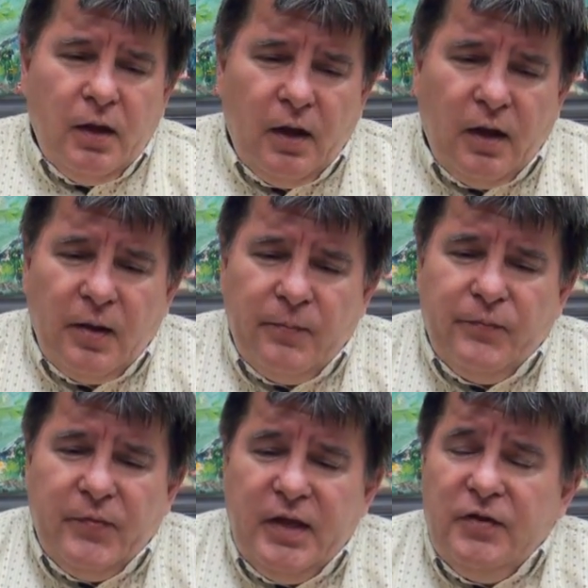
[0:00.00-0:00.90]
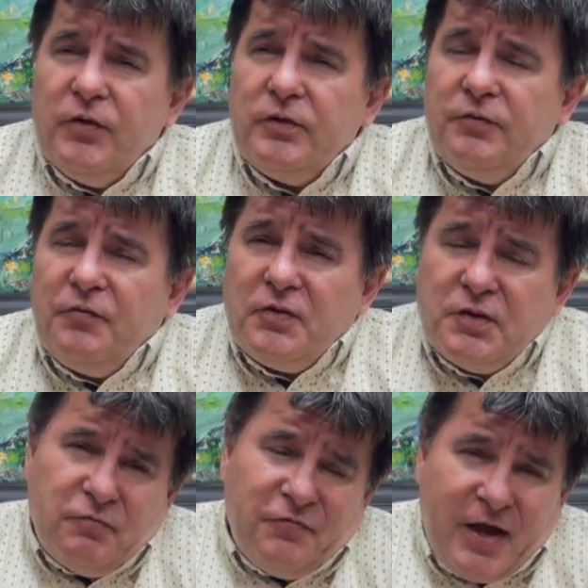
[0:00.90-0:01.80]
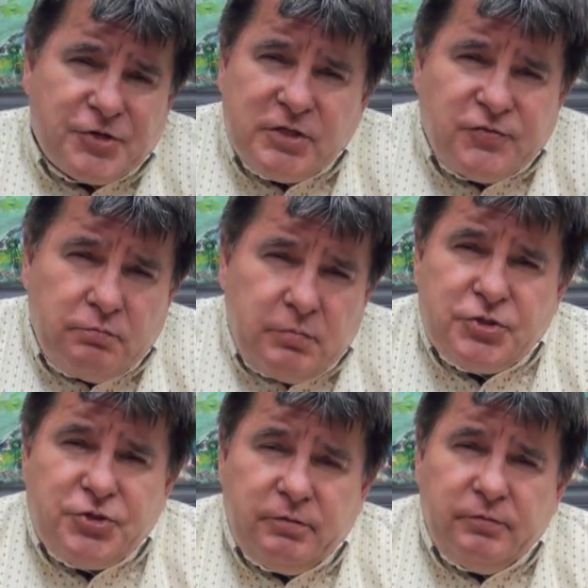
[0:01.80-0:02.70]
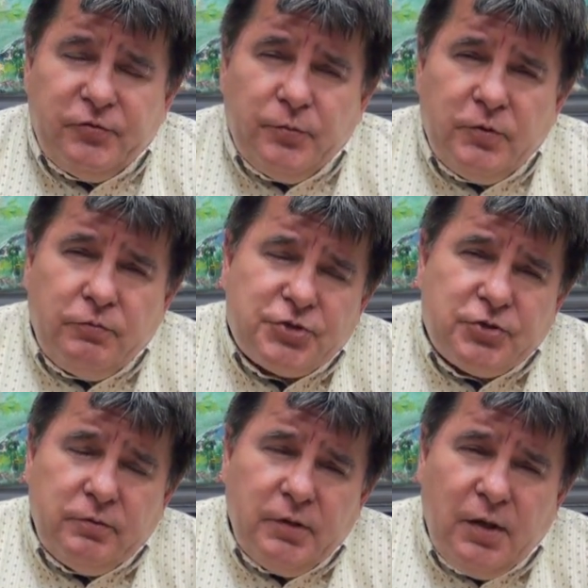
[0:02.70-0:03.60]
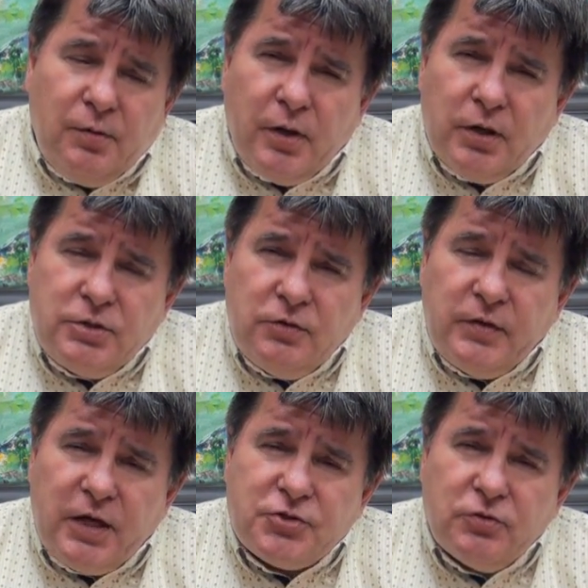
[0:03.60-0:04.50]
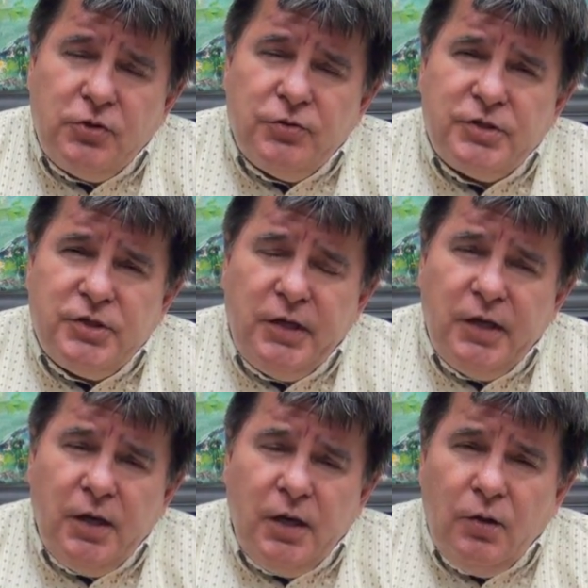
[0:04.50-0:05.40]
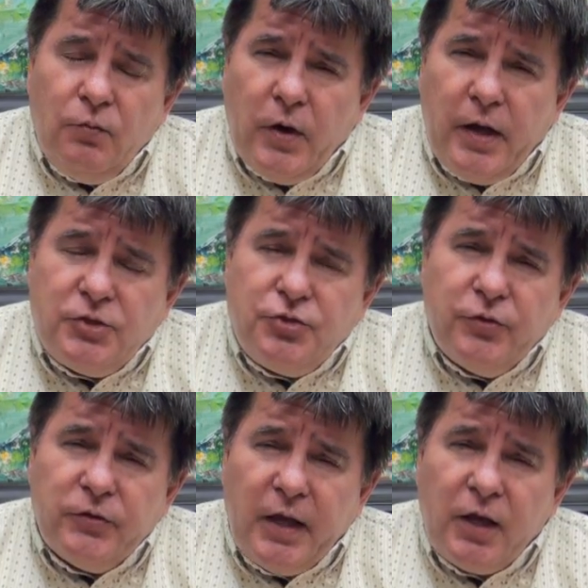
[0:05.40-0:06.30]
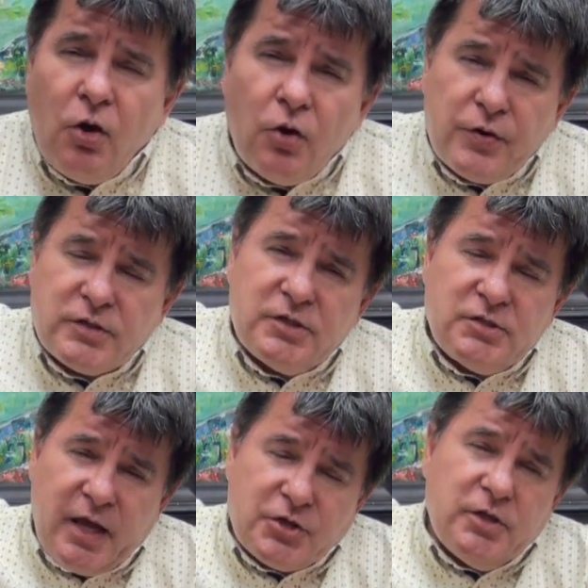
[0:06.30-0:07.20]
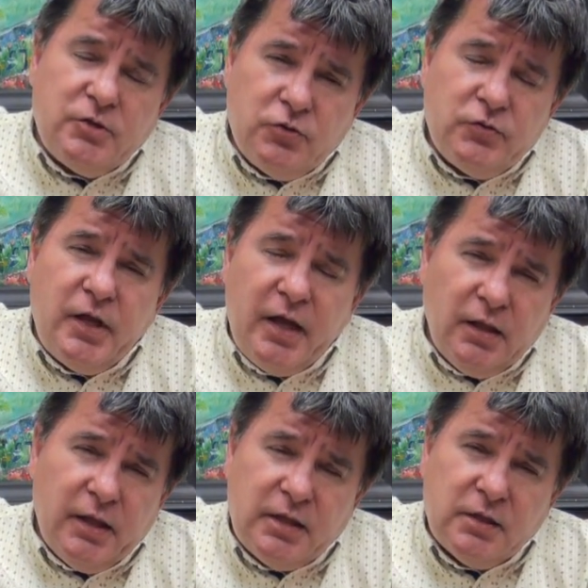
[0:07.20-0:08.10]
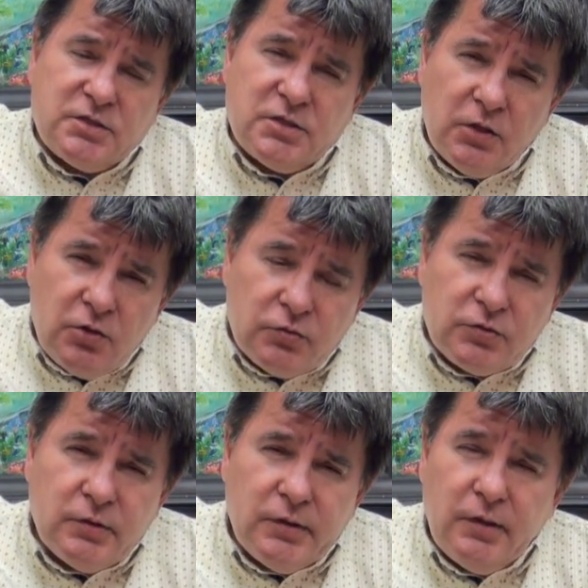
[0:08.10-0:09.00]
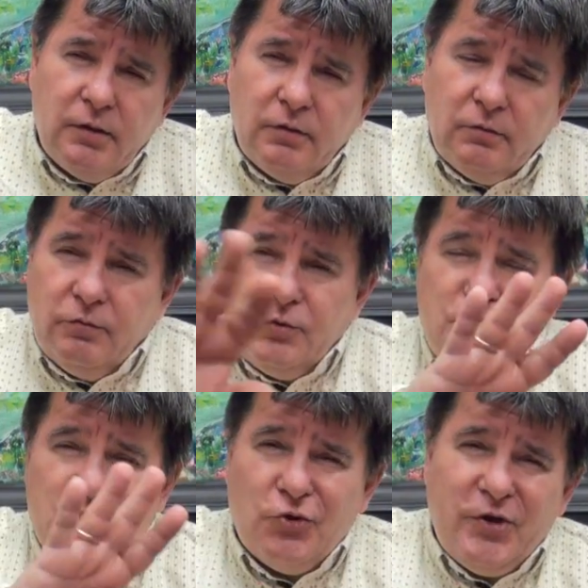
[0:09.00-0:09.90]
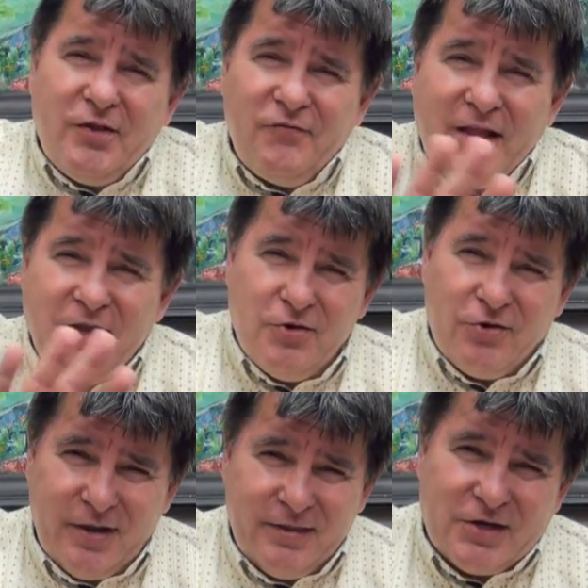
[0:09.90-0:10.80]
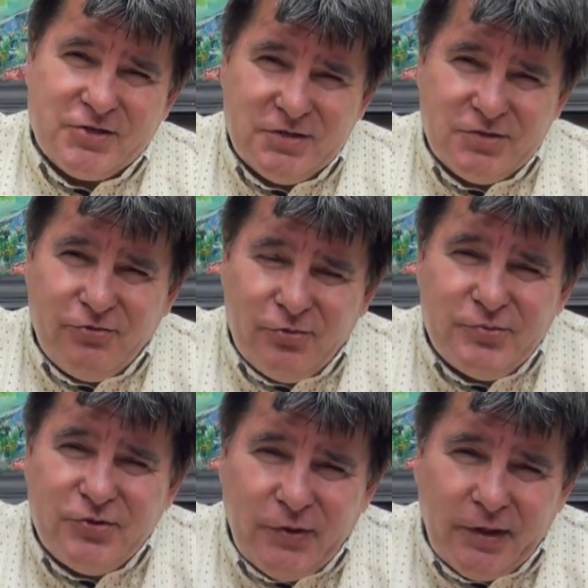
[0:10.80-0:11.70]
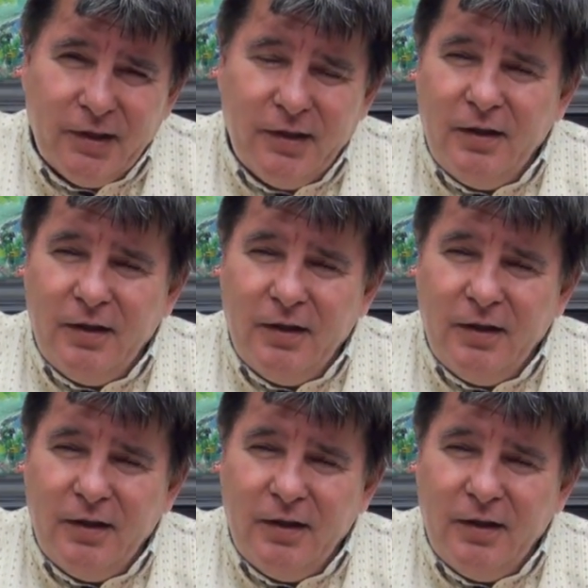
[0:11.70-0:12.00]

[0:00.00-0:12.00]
um, even fascists from Russia, from the Russian Party of National Unity, where during their congresses they actually do the Heil Hitler salute, which you don't get of any Ukraine nationalist group doing.